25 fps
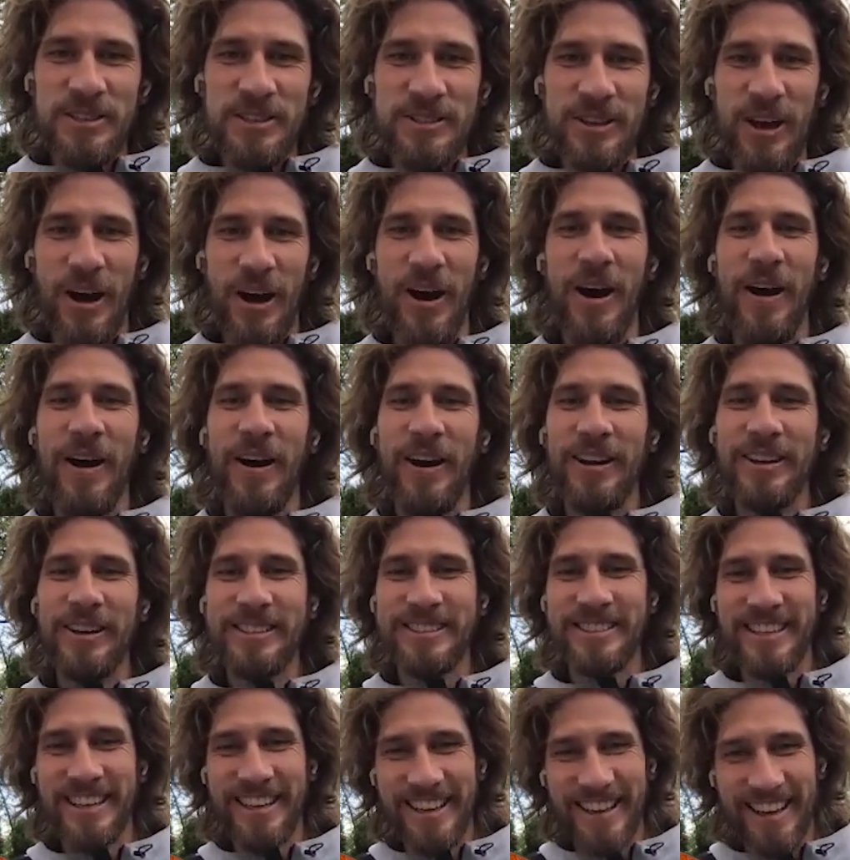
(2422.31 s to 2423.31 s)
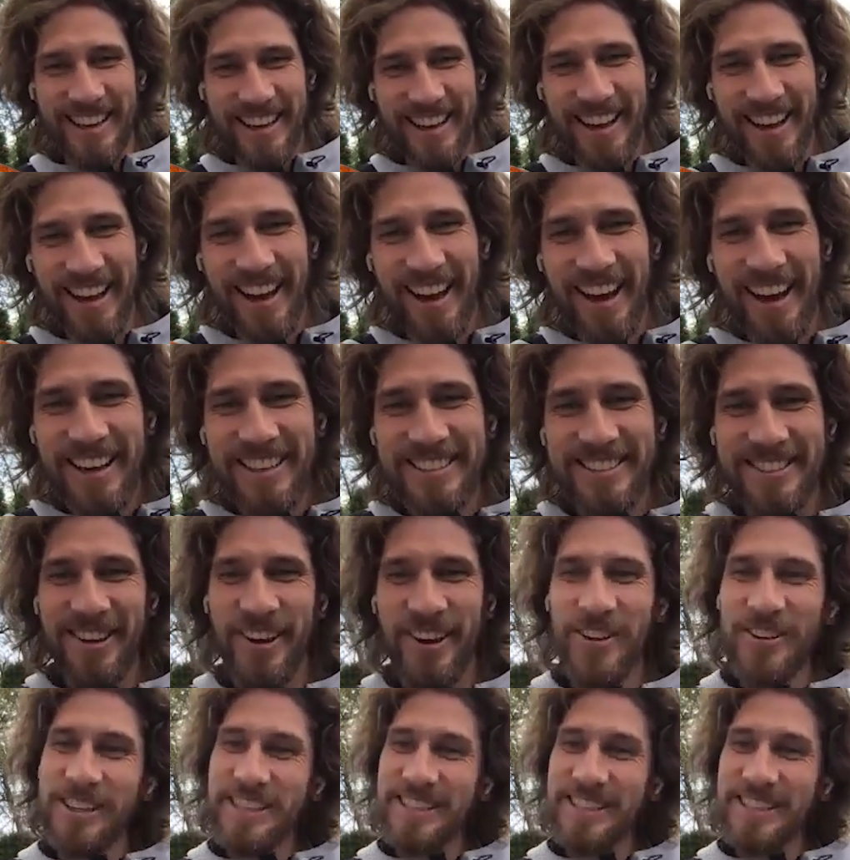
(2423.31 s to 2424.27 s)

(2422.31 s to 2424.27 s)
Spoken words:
So, so